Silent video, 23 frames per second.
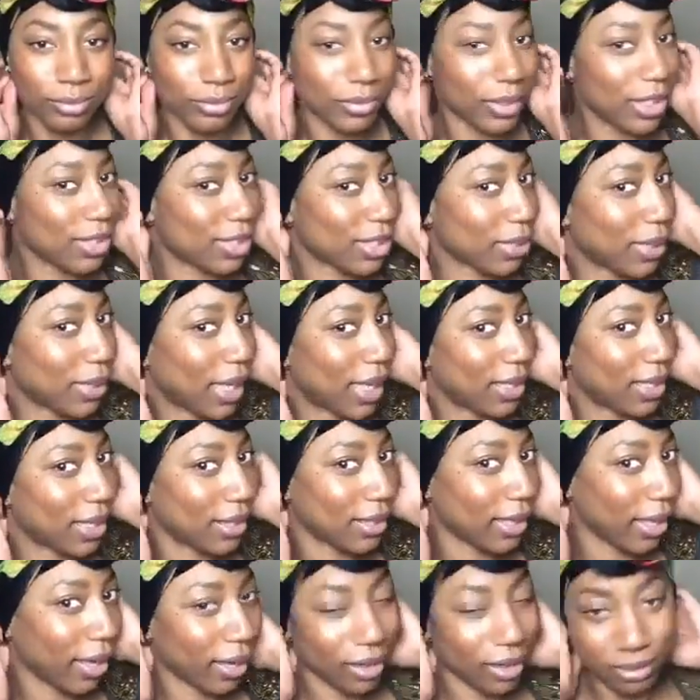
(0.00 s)
You see what I did
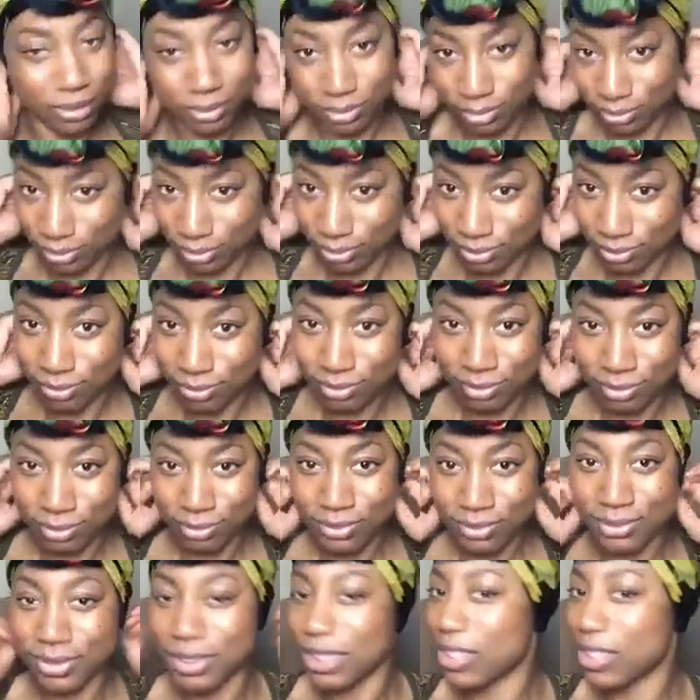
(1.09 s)
there?
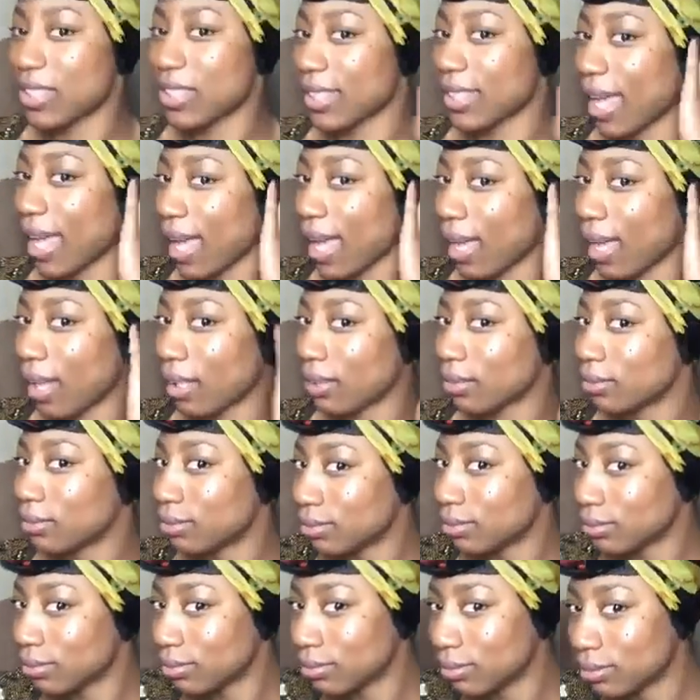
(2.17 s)
You see that?
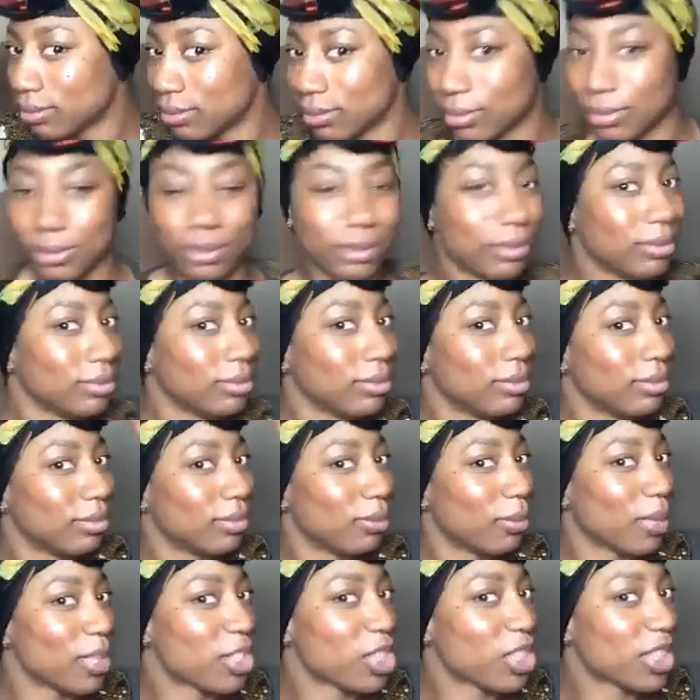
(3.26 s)

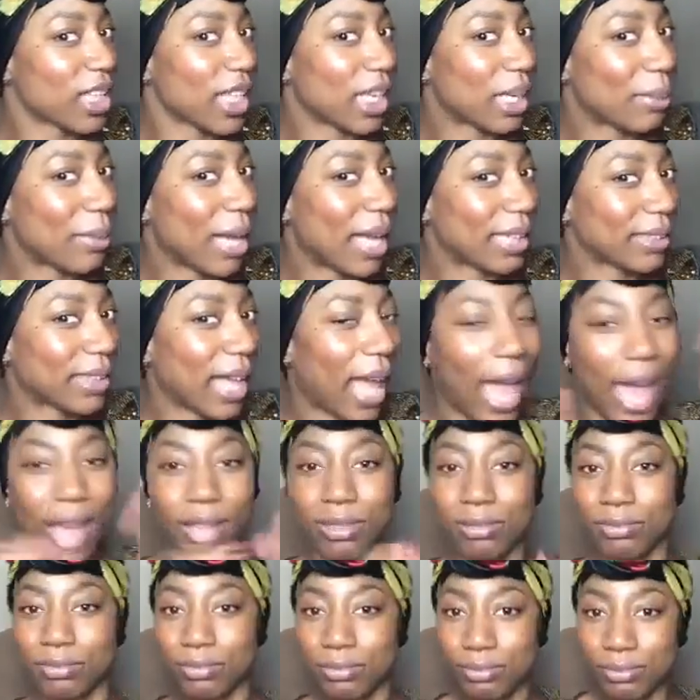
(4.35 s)
What you think about that?
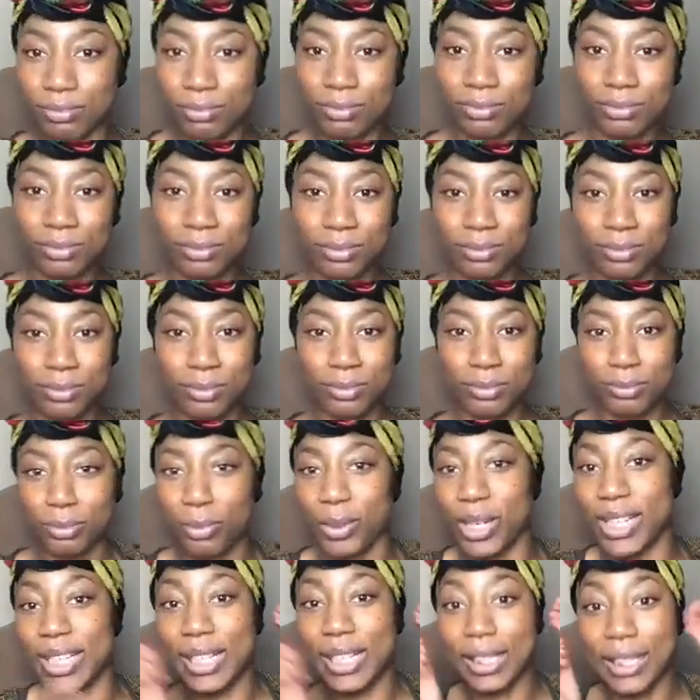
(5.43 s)

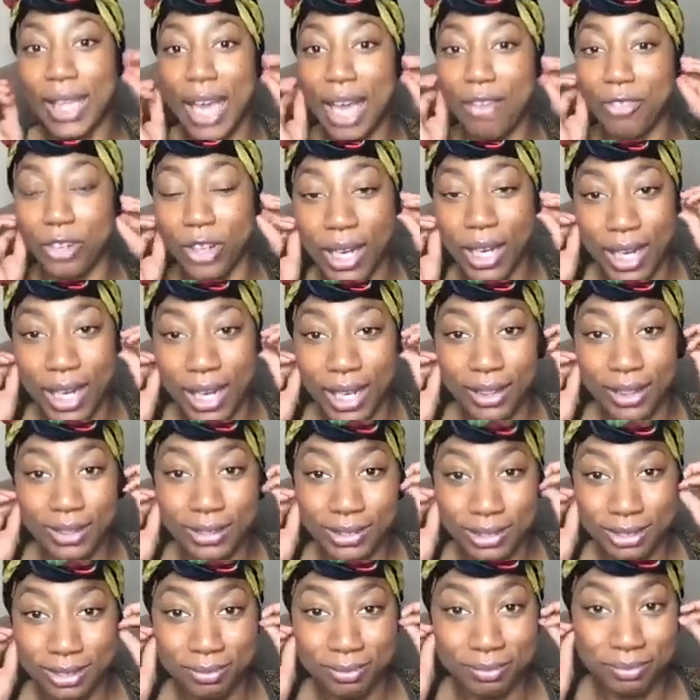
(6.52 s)
Pretty clever, huh?
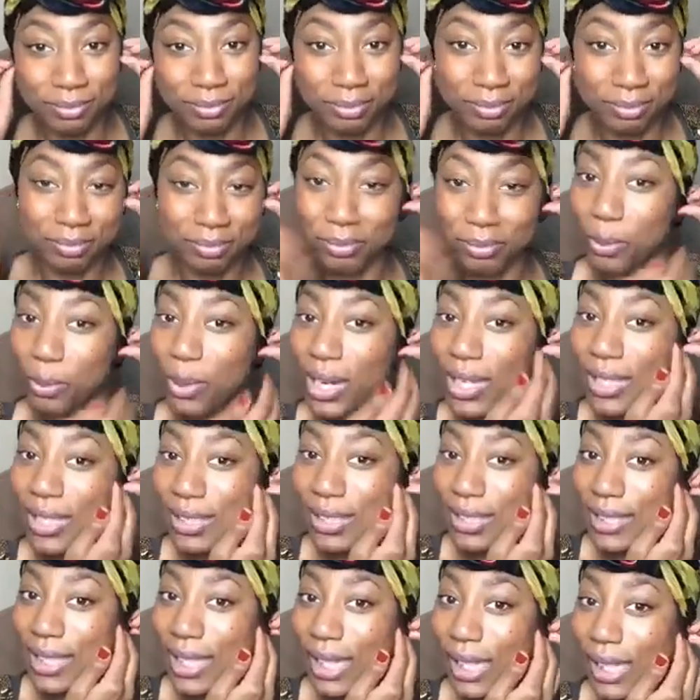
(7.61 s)

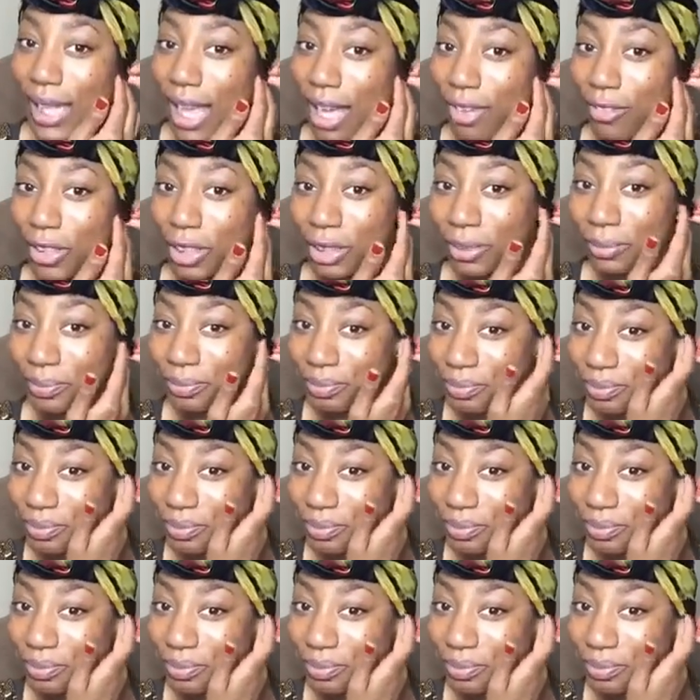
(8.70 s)
Pretty clever.